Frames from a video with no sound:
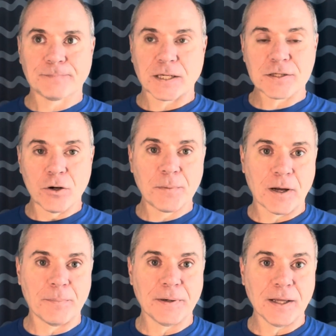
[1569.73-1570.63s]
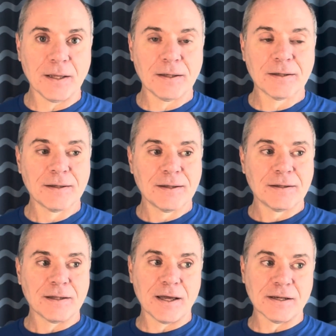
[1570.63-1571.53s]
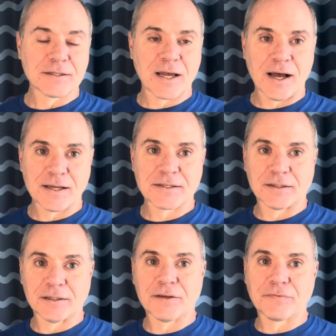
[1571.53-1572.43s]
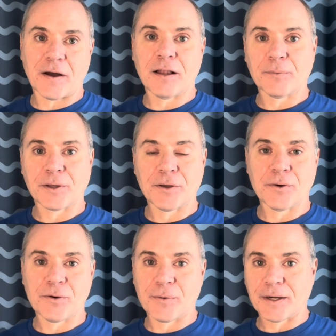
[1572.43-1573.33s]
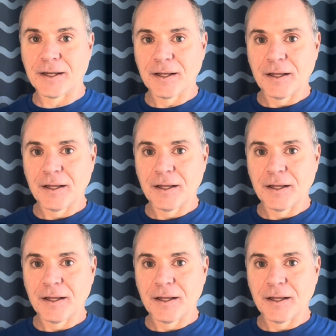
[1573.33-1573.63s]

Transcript: soap company that is constantly following you